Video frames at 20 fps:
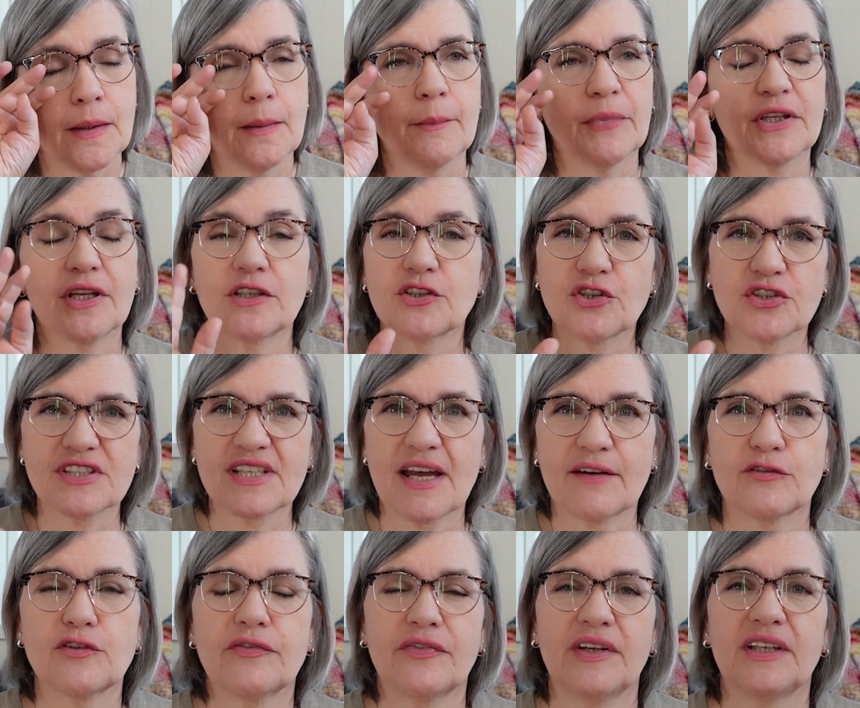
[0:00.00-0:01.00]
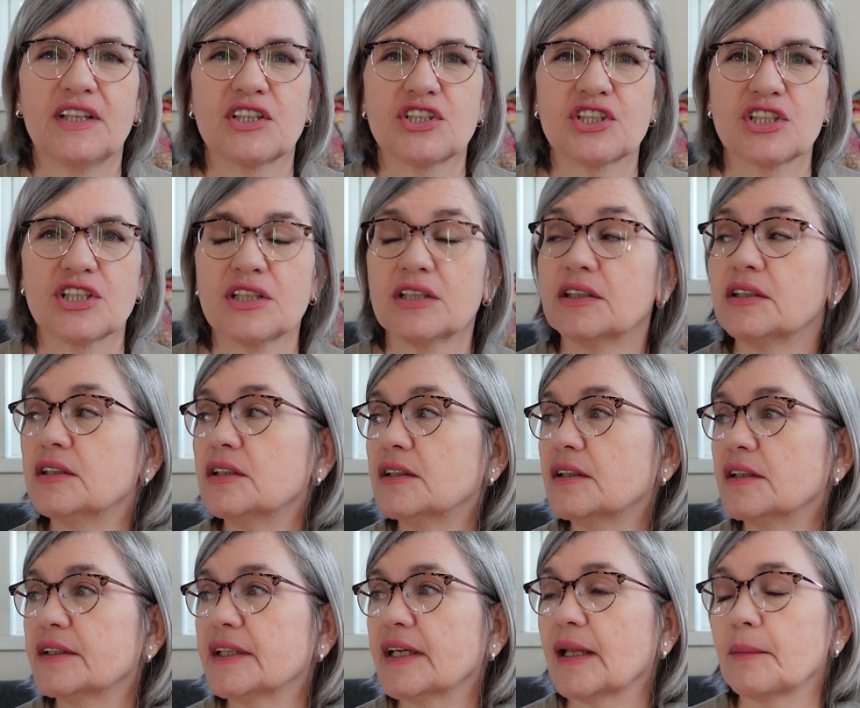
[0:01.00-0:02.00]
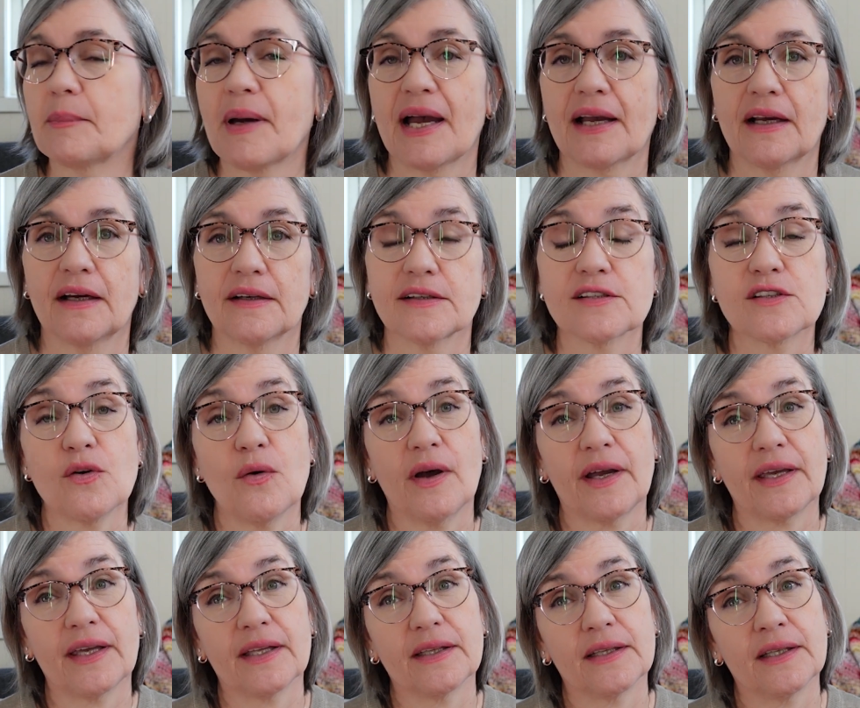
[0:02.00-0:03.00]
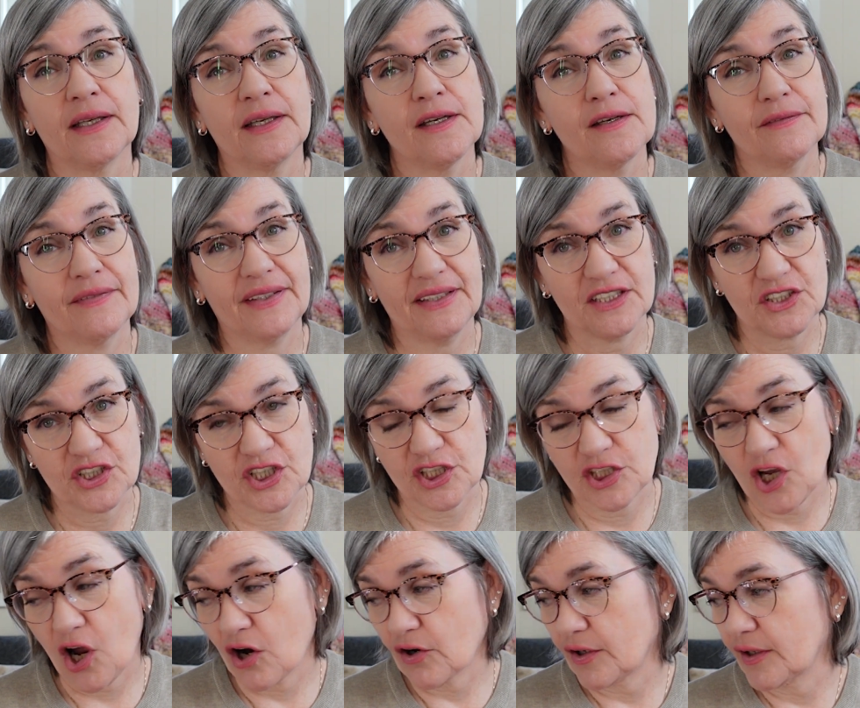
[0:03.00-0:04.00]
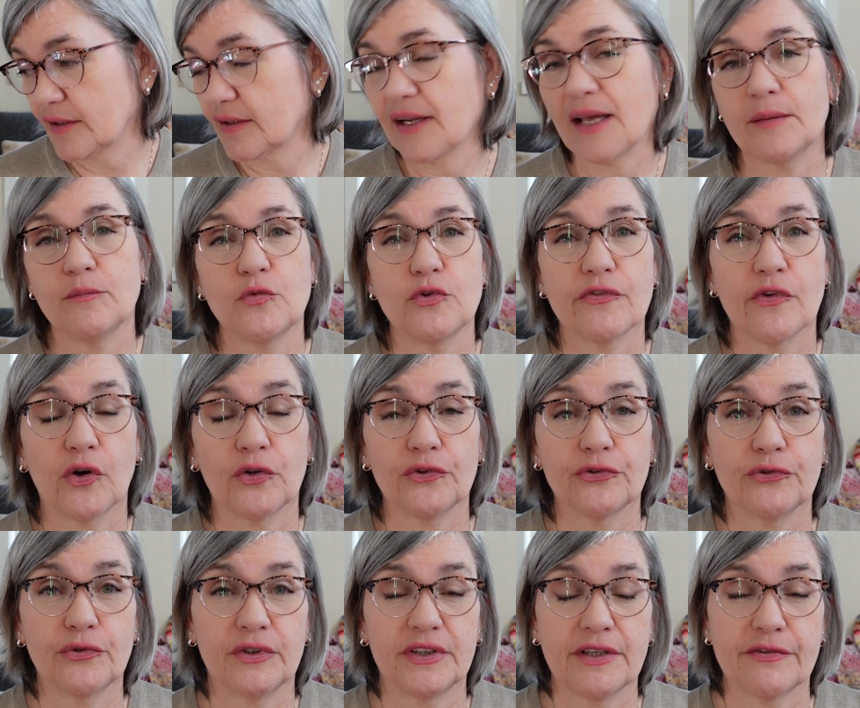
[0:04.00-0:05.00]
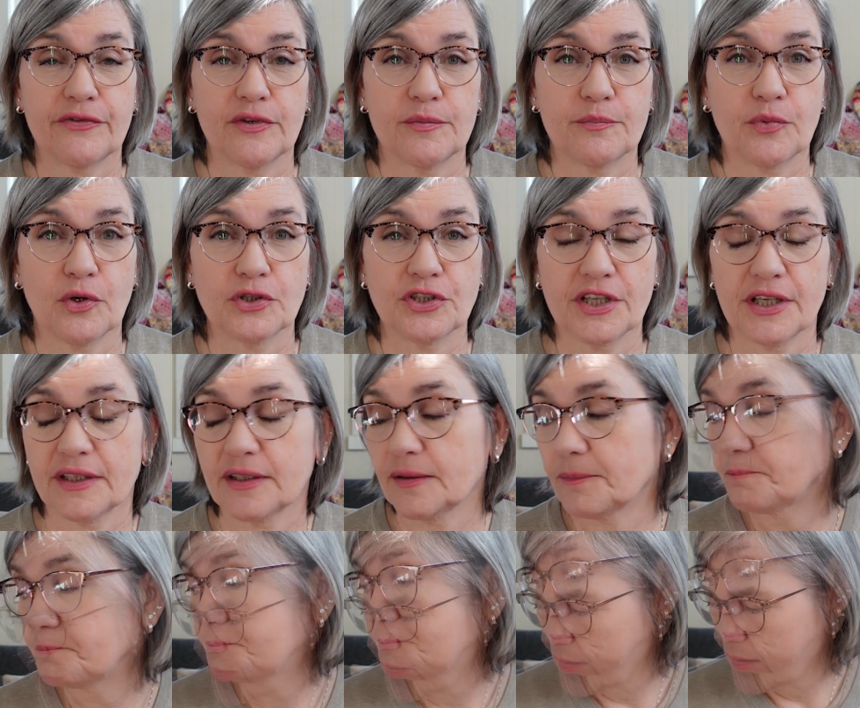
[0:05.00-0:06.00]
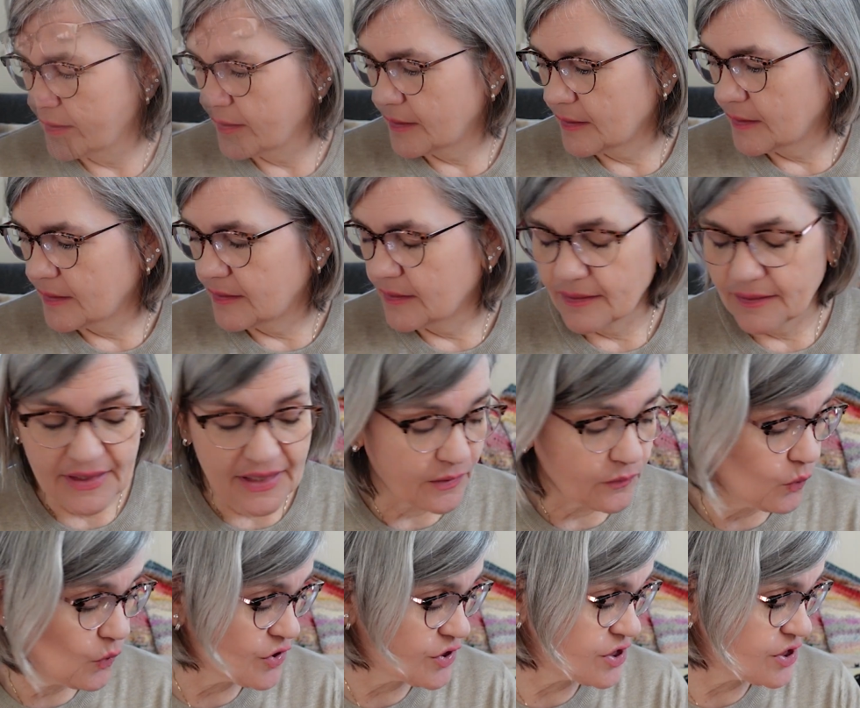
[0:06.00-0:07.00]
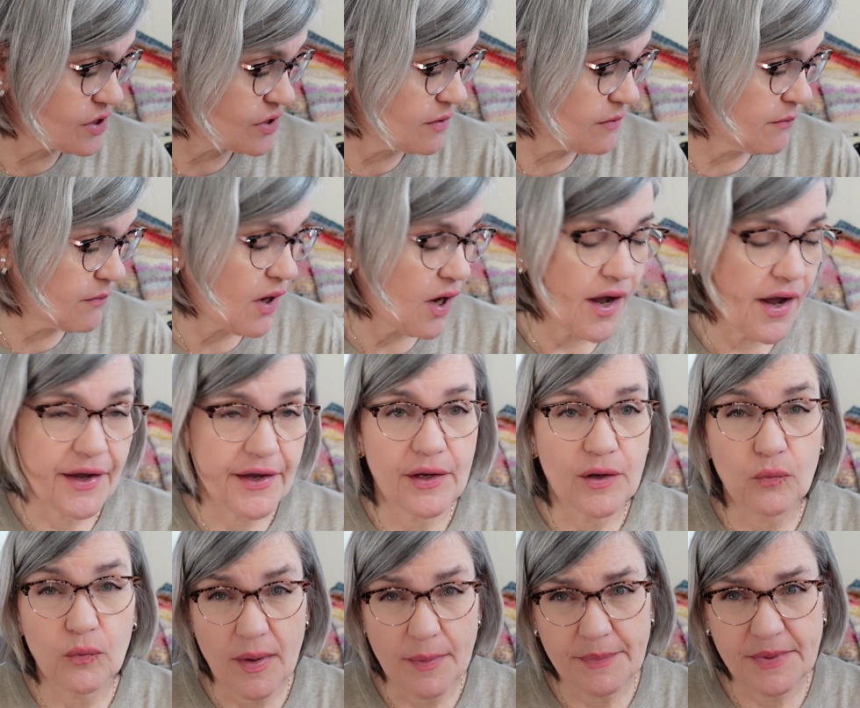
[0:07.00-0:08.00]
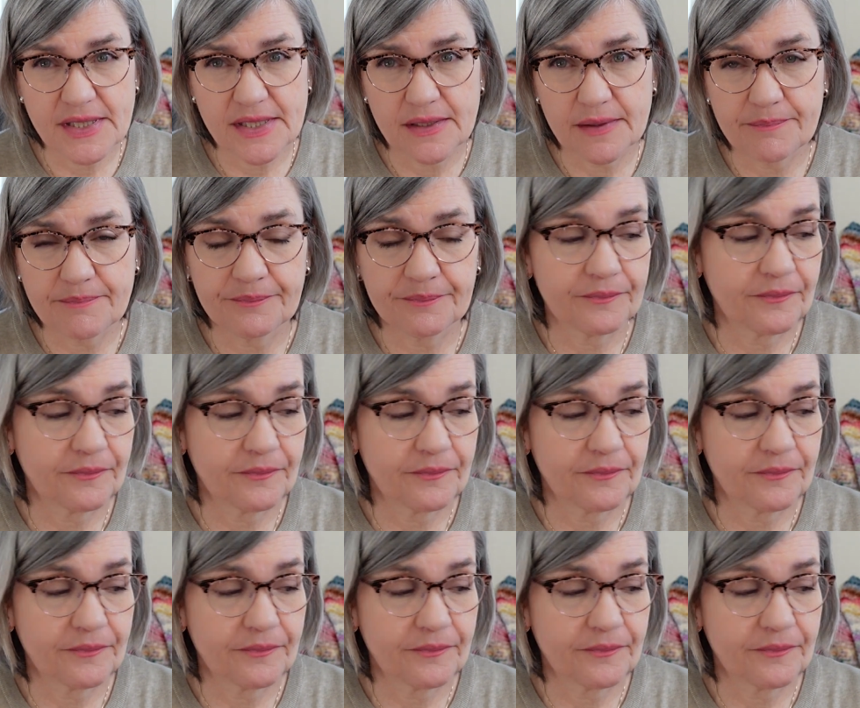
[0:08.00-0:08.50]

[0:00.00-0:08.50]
but I just have to finish the alpaca so I can finish the yarn and move on to a different project. That was my whips,